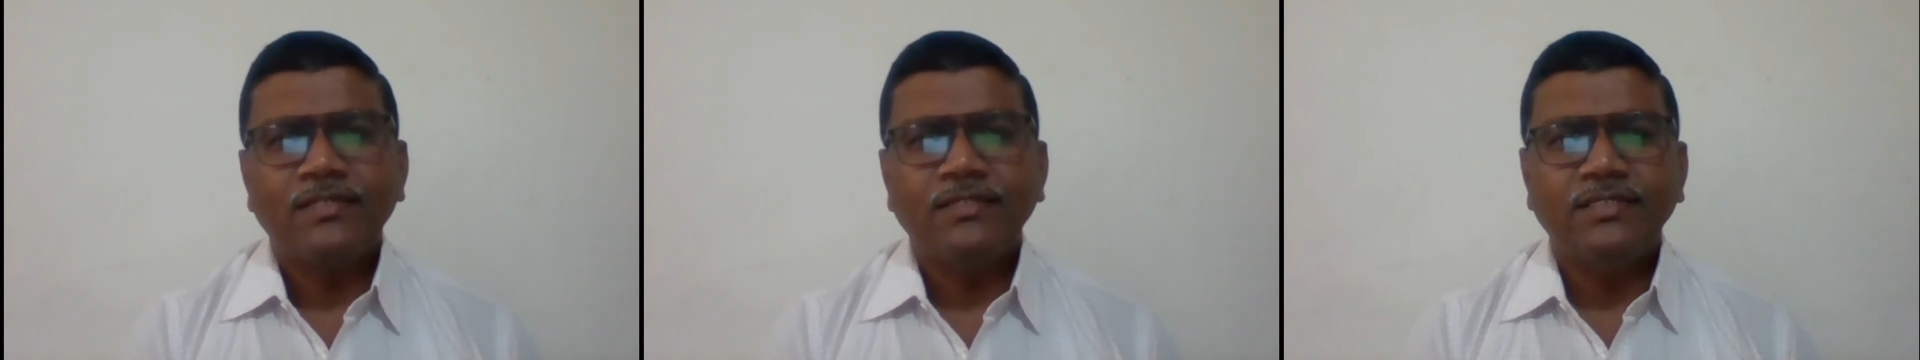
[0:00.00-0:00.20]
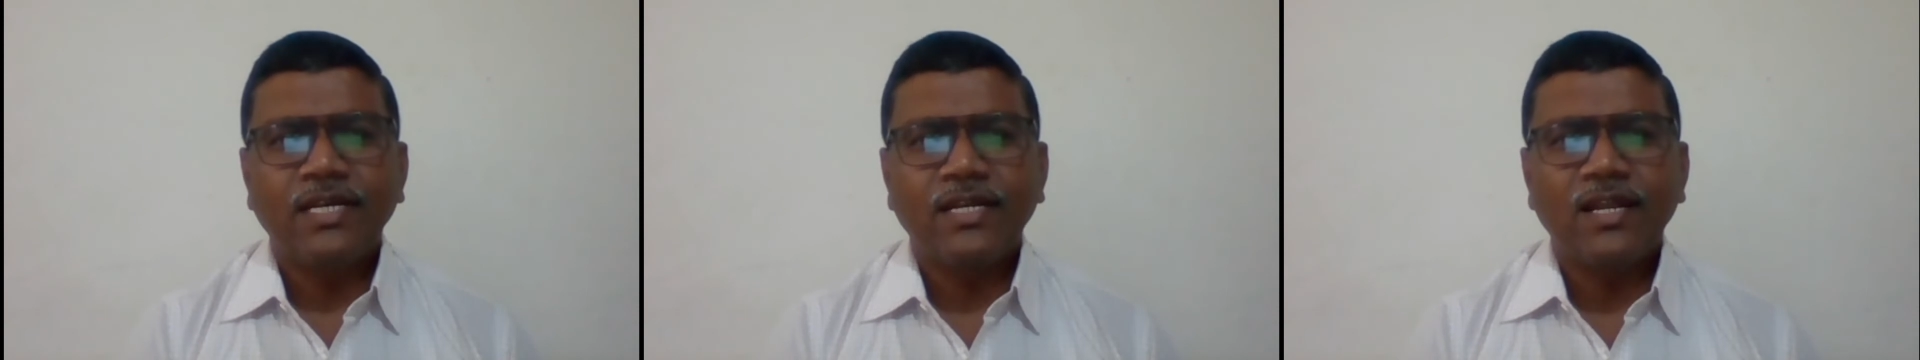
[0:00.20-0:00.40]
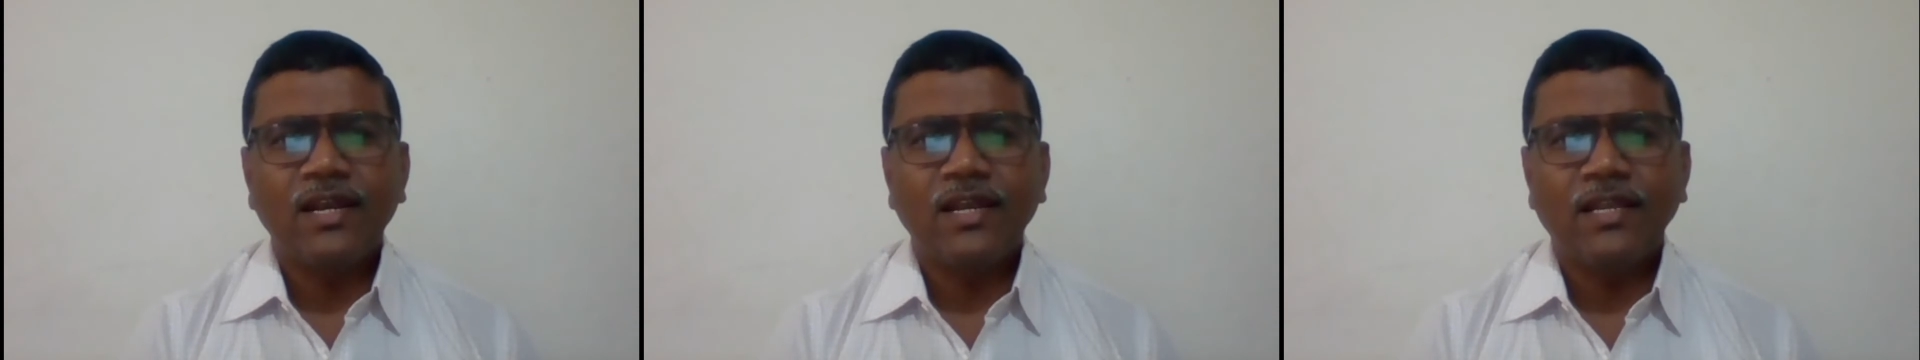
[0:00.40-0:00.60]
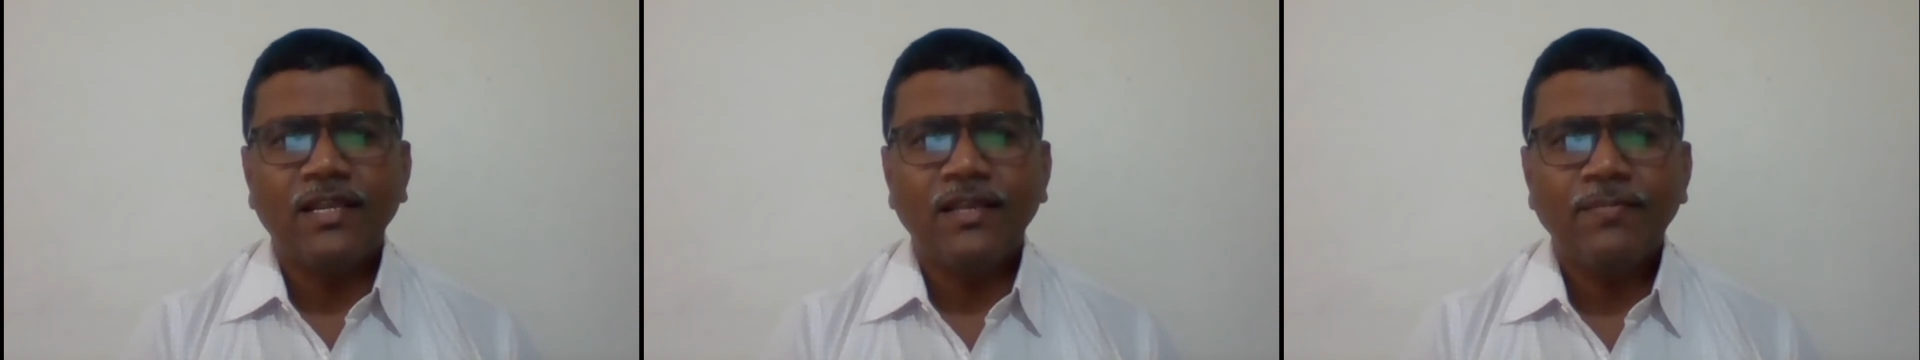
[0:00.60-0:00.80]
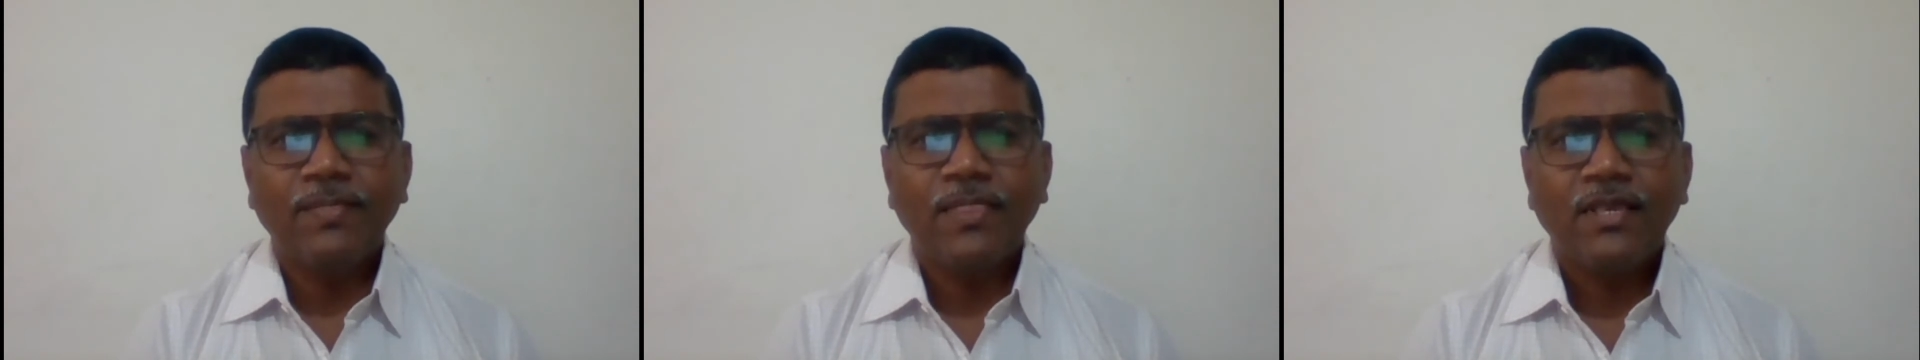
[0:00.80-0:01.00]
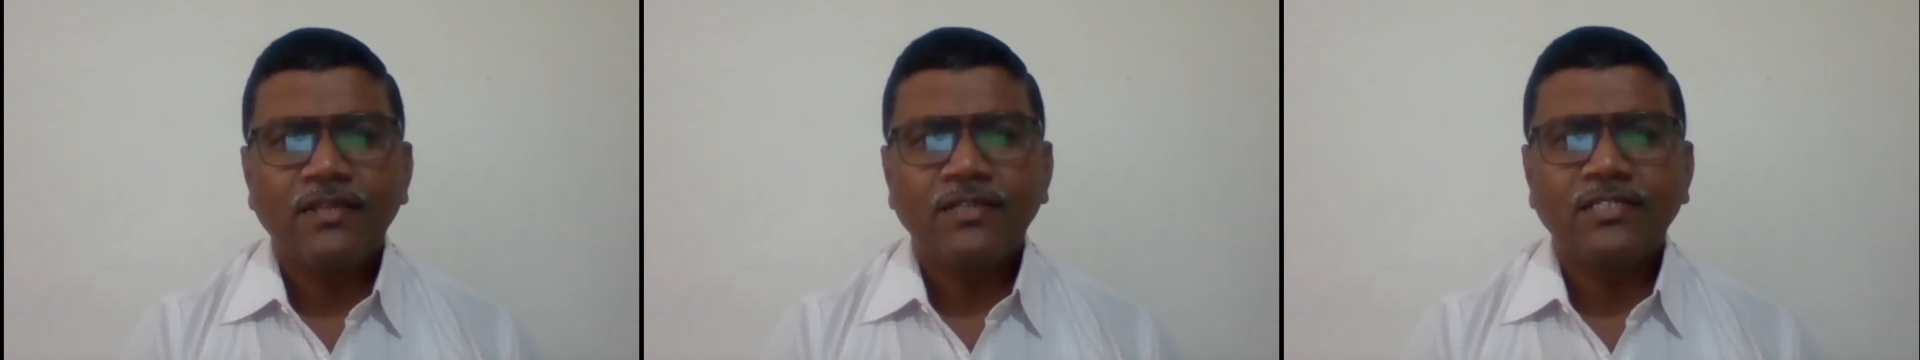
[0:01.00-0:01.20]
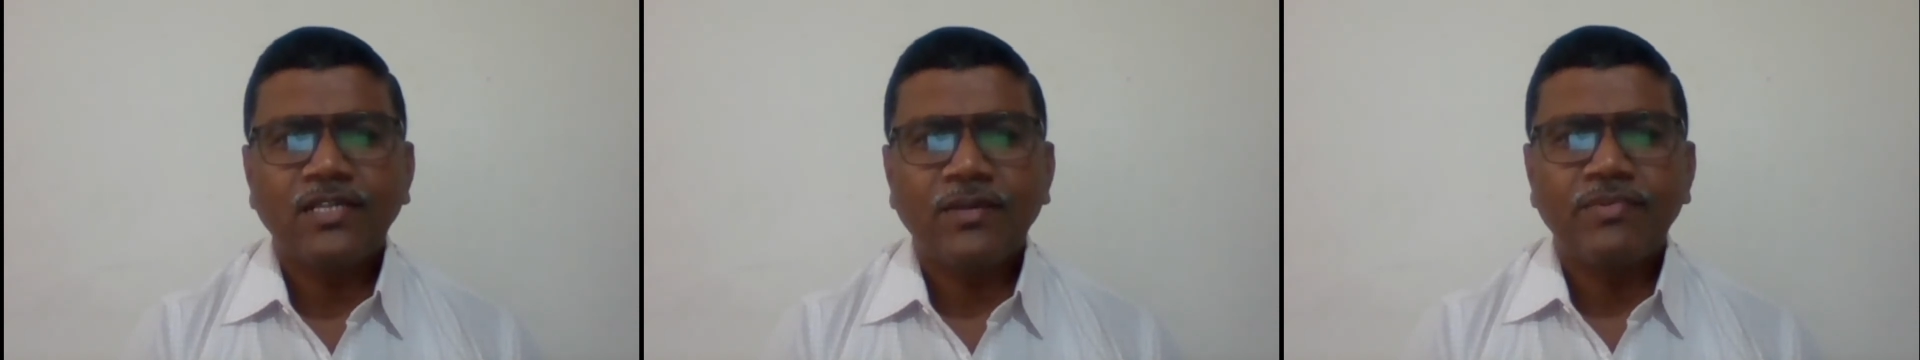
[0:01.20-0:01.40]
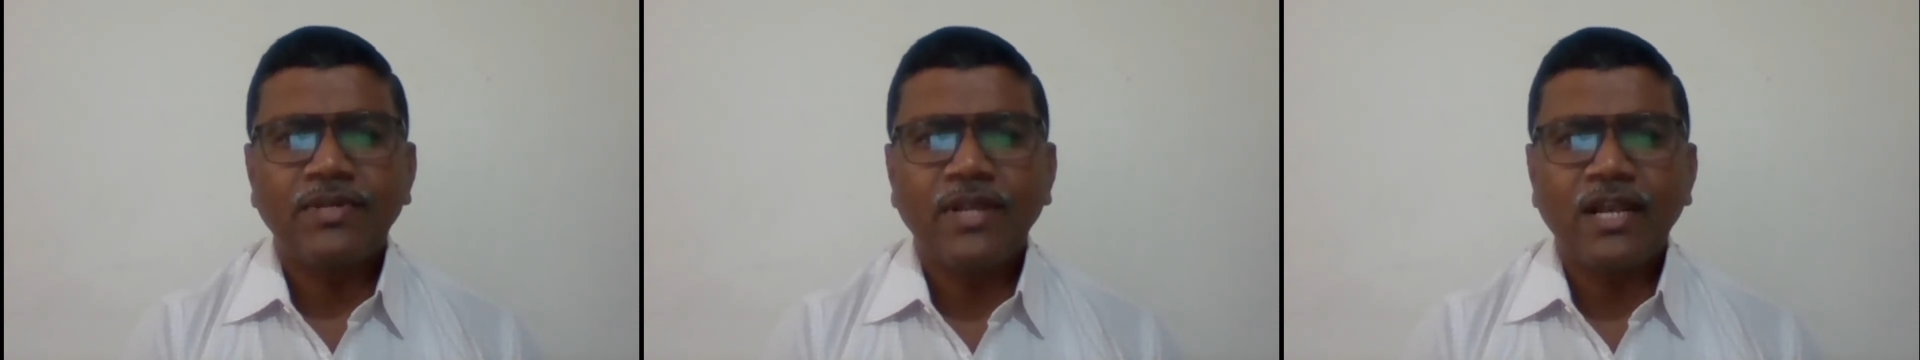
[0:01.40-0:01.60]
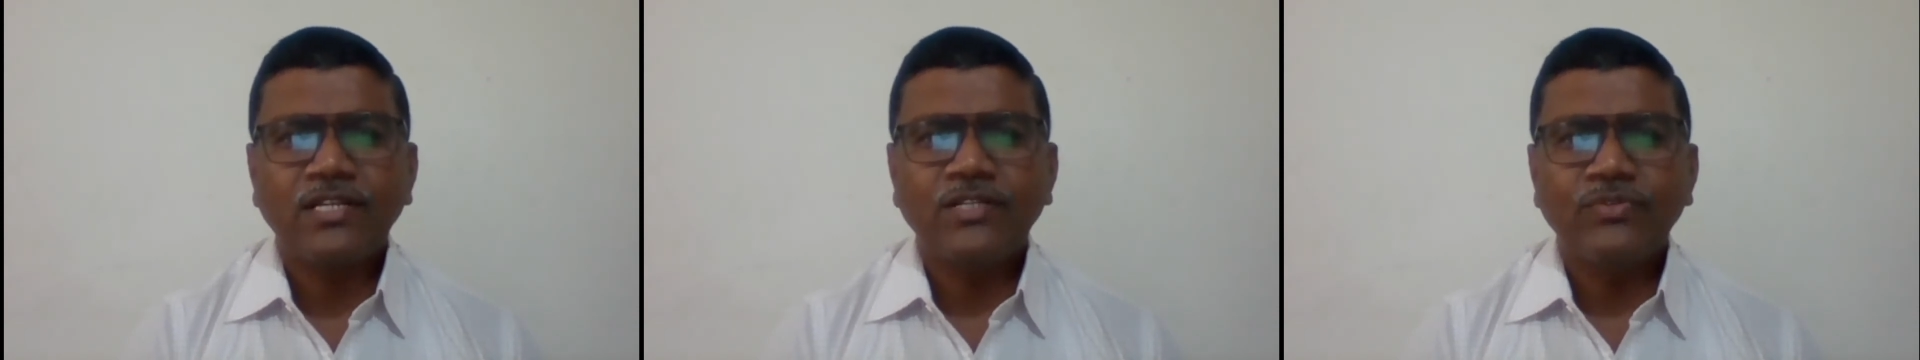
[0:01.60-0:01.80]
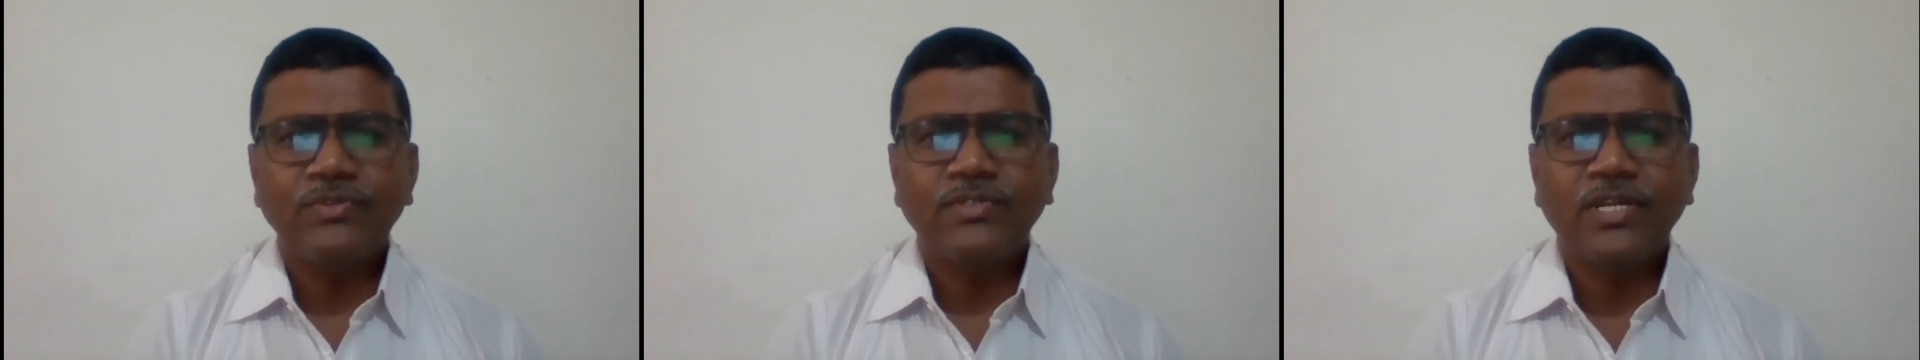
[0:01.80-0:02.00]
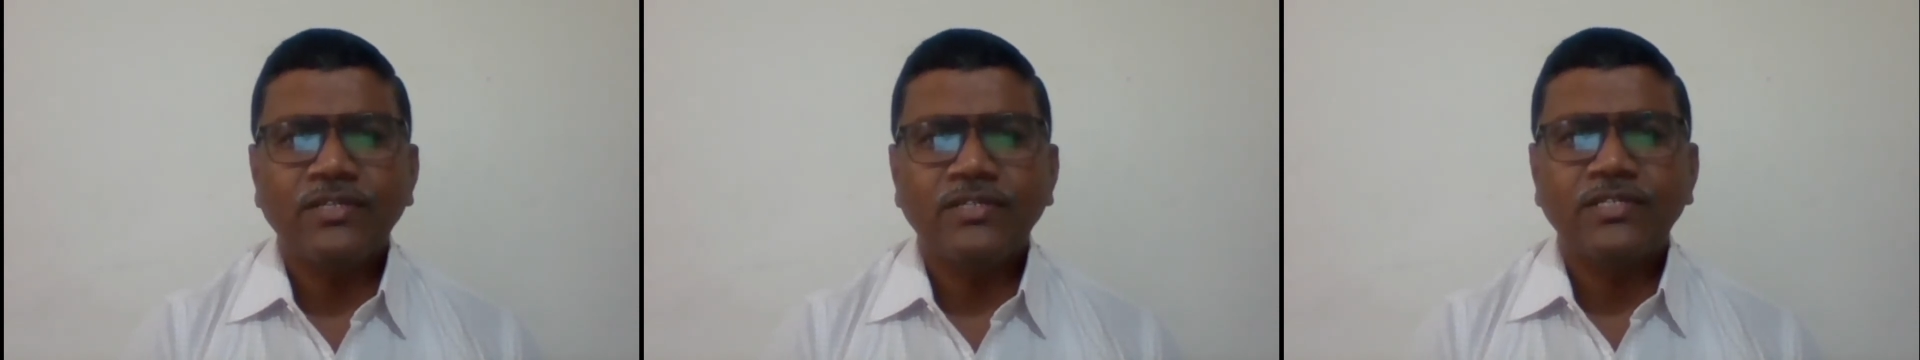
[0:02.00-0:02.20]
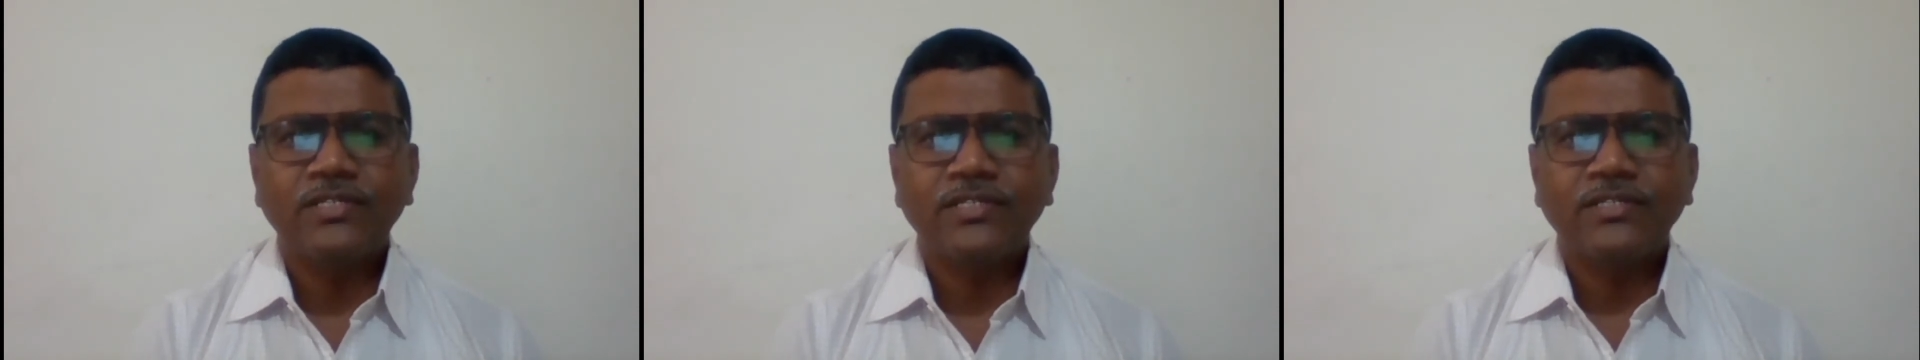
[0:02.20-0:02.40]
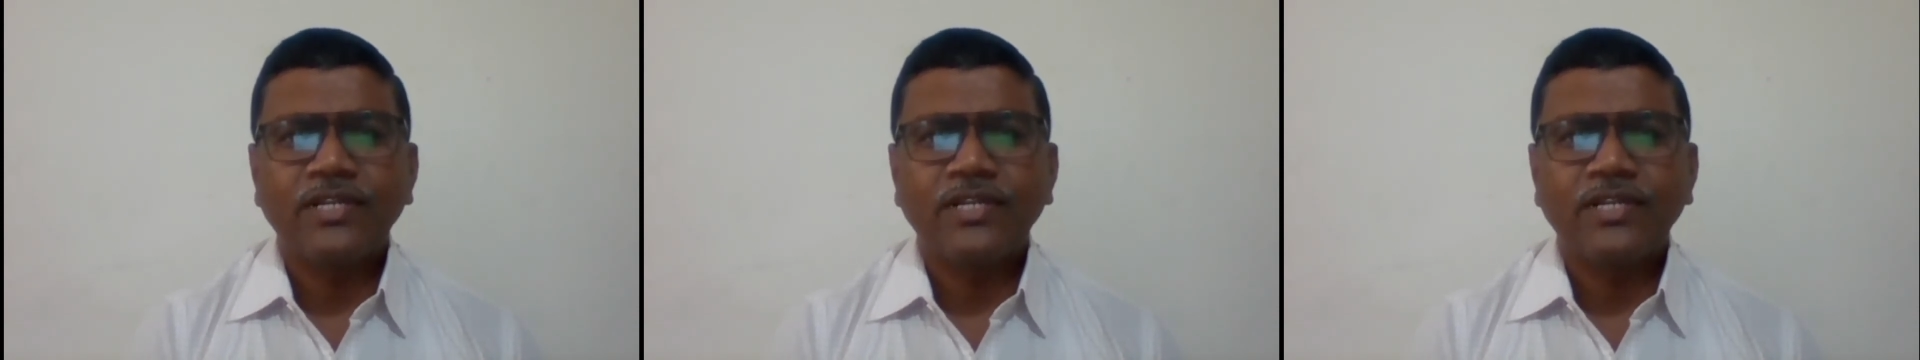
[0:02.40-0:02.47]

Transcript: Generally, substantial changes